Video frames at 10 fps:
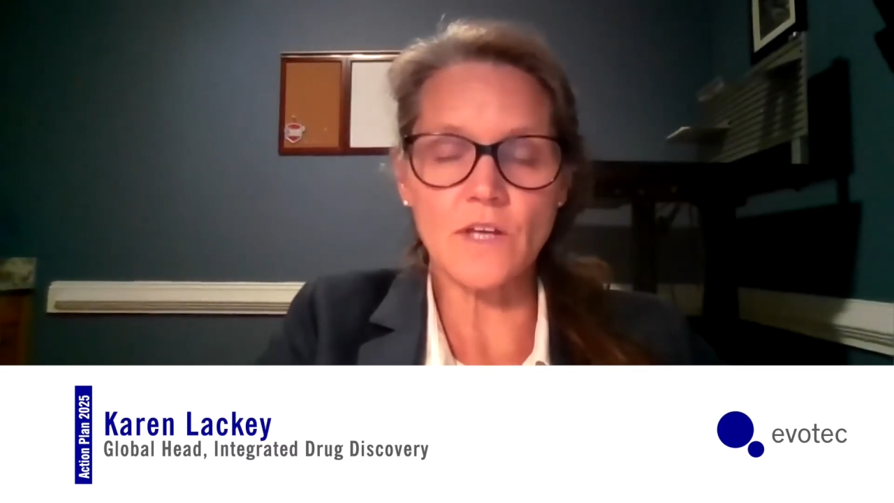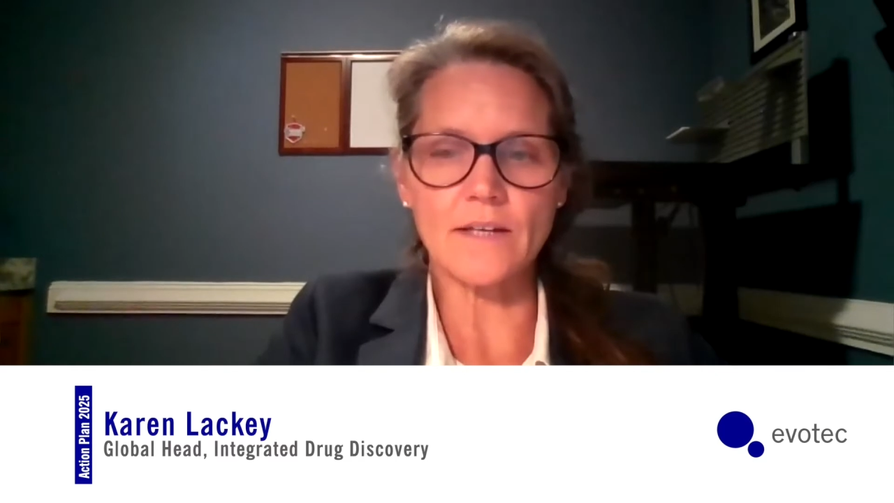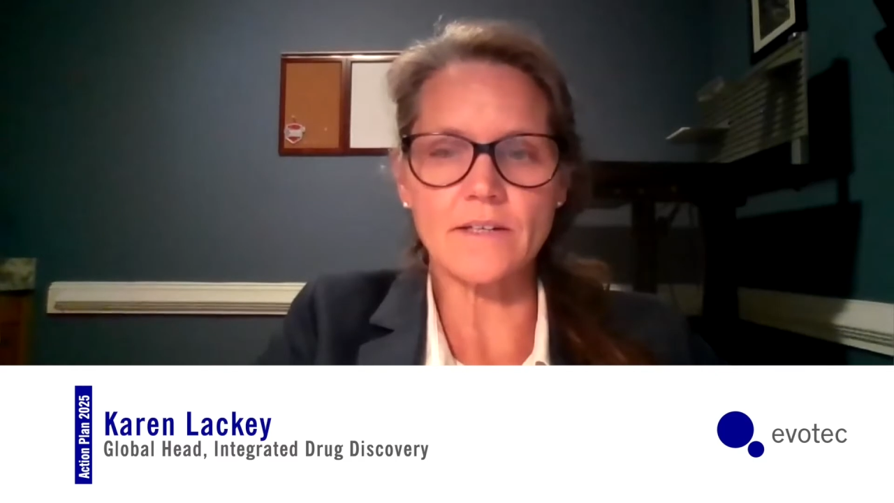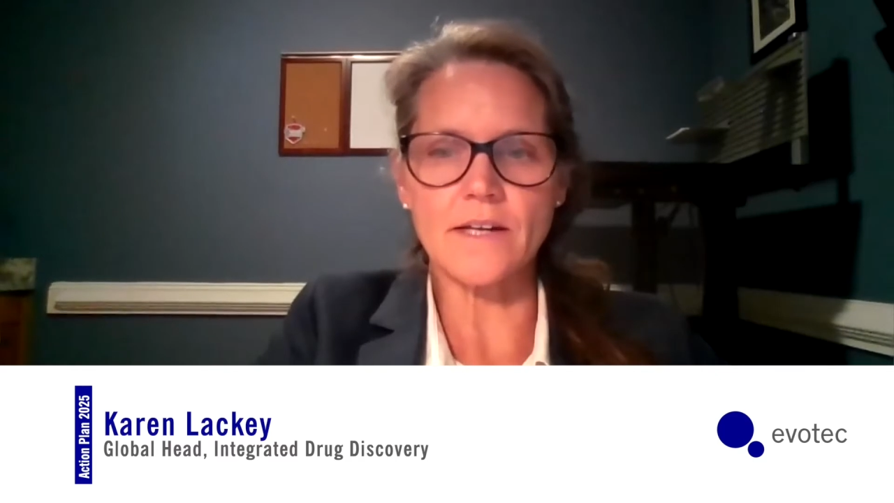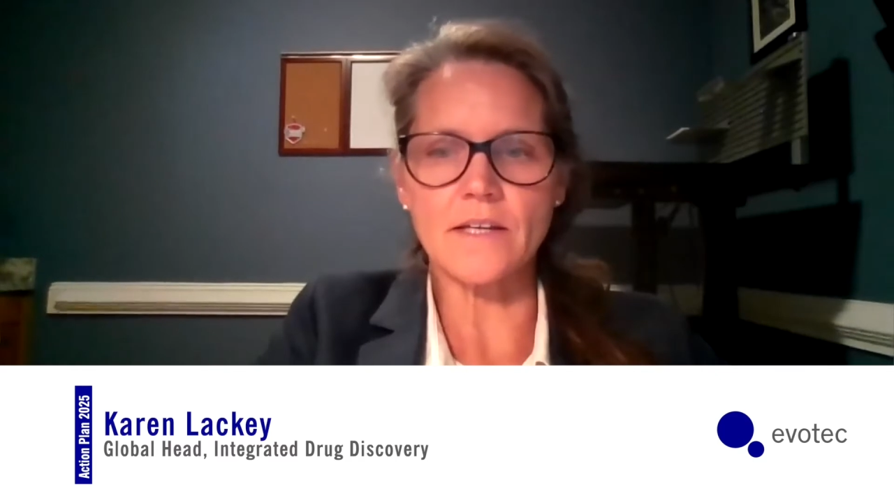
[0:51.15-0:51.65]

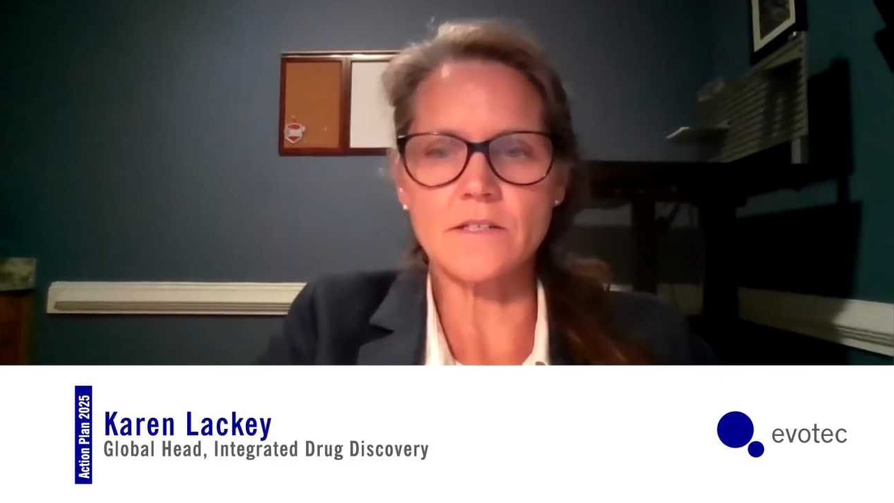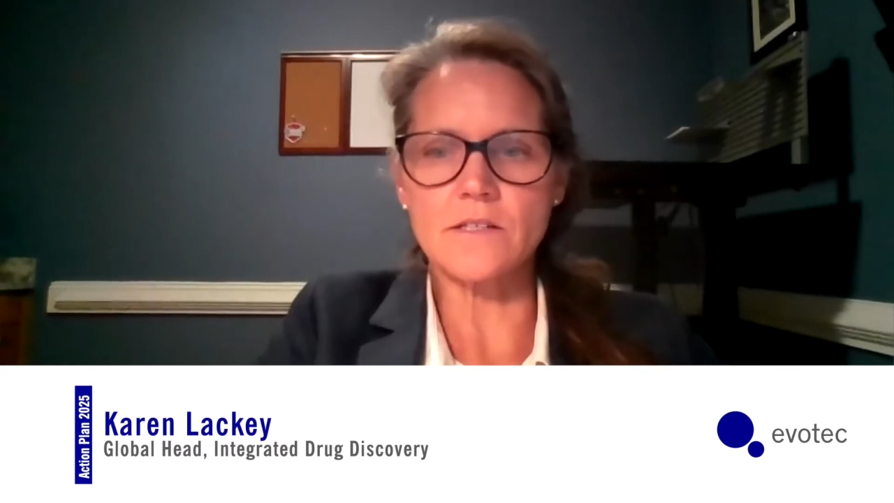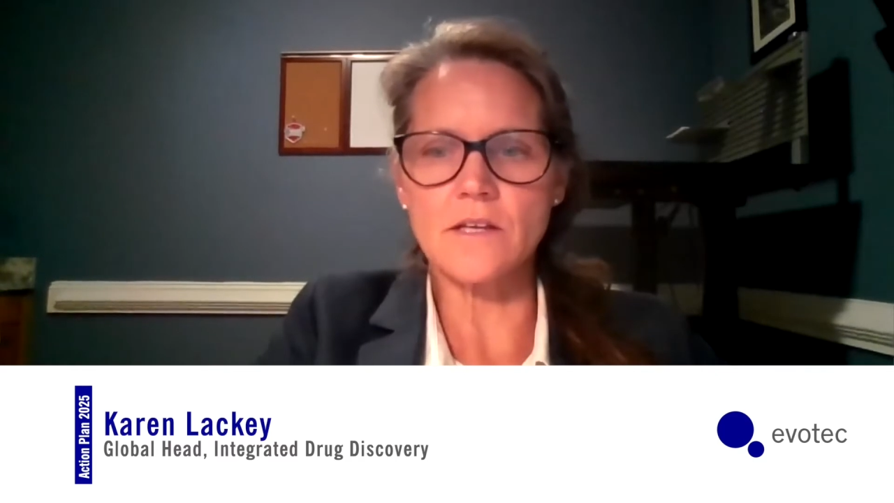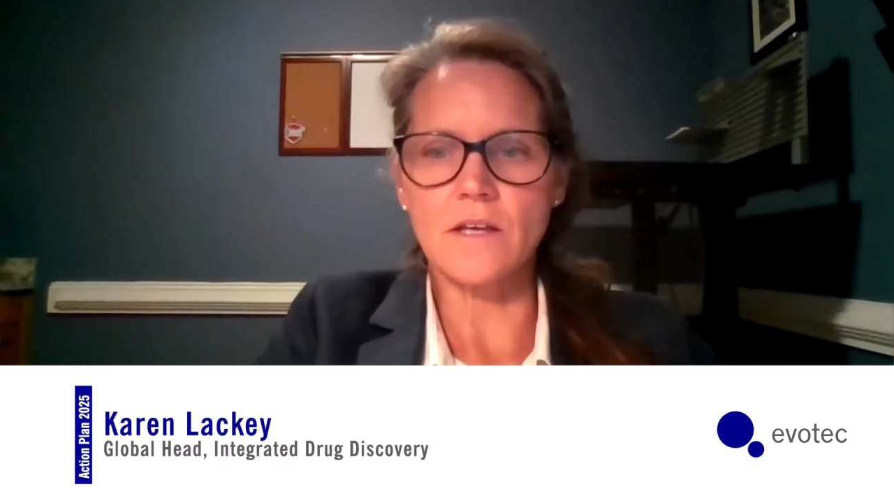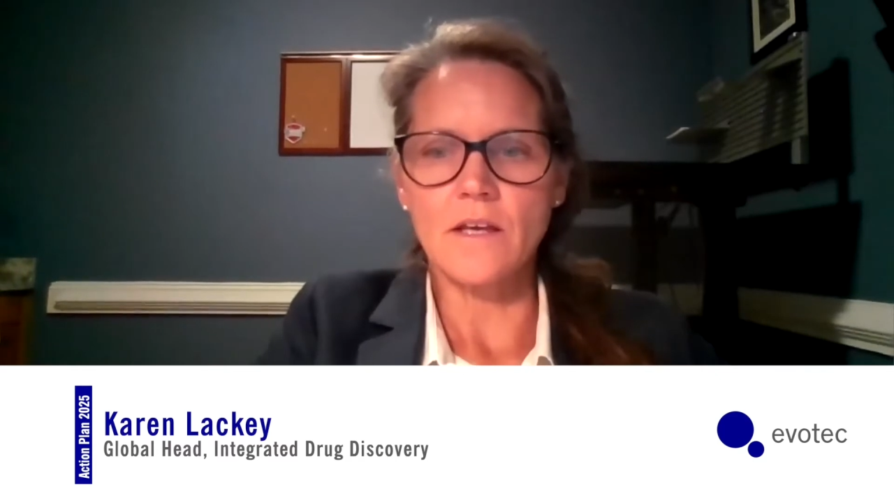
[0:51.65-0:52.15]
candidates,